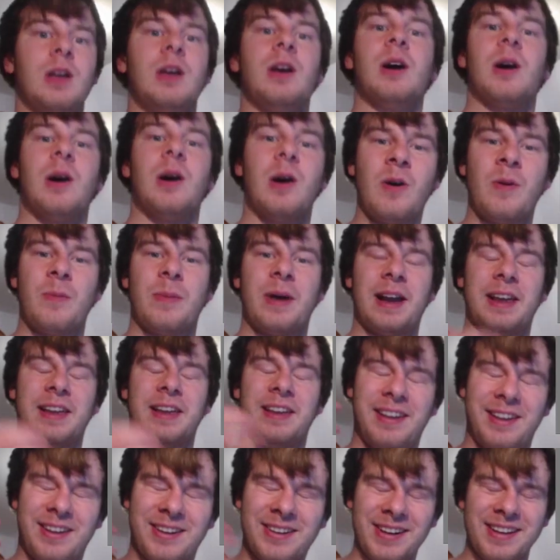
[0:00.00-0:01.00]
Oh my
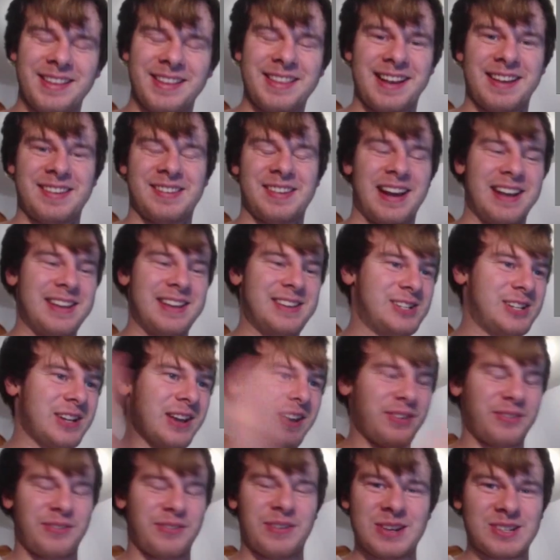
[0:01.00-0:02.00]
goodness, I
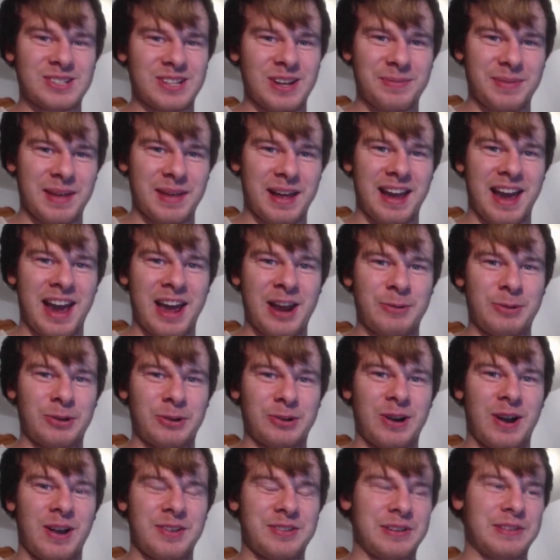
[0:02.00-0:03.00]
just finished up that Animal
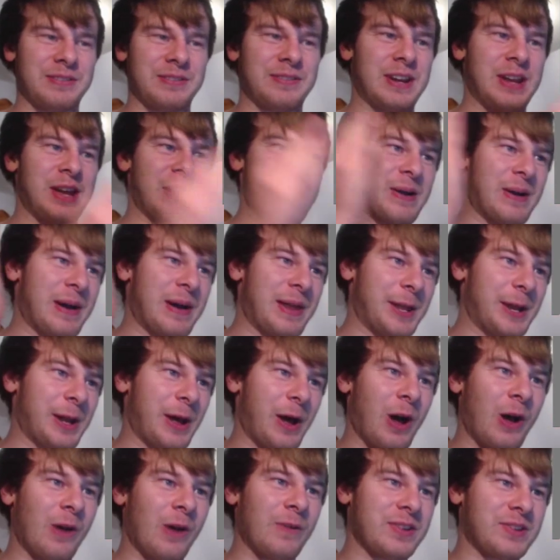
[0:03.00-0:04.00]
Crossing video and then
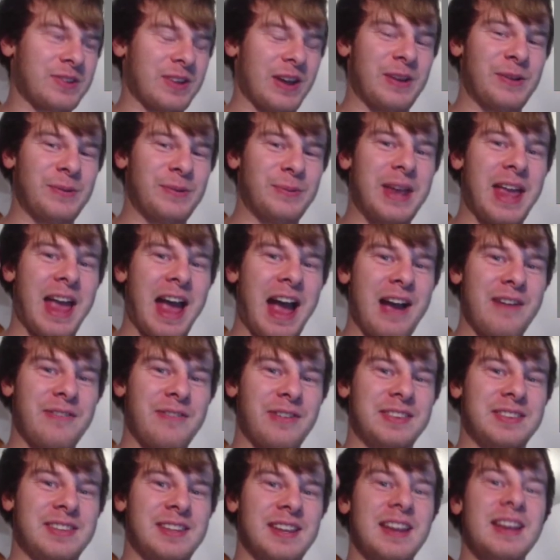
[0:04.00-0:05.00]
all of a sudden we have
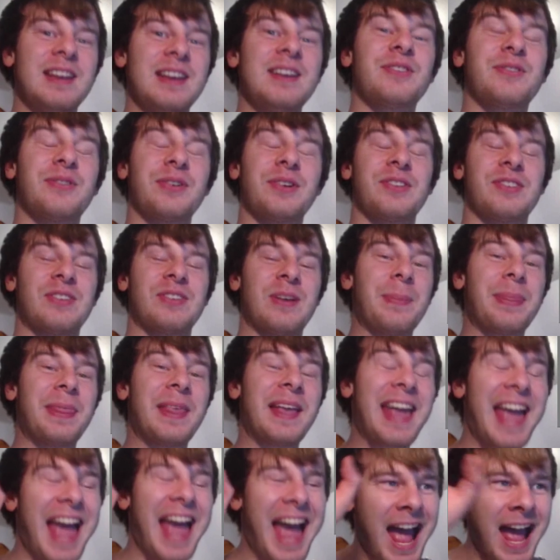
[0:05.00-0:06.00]
a tease for
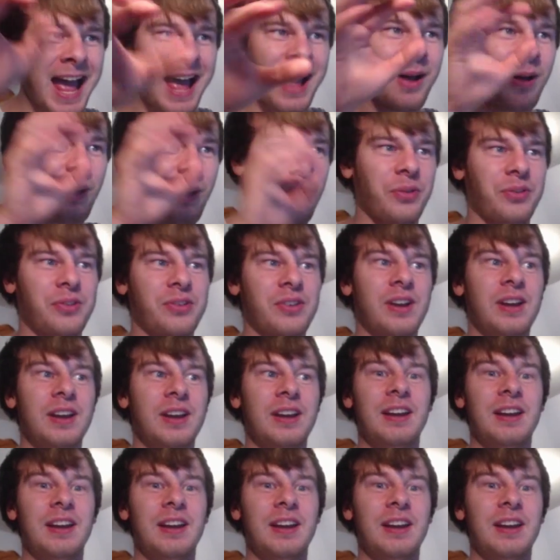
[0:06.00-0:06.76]
something else.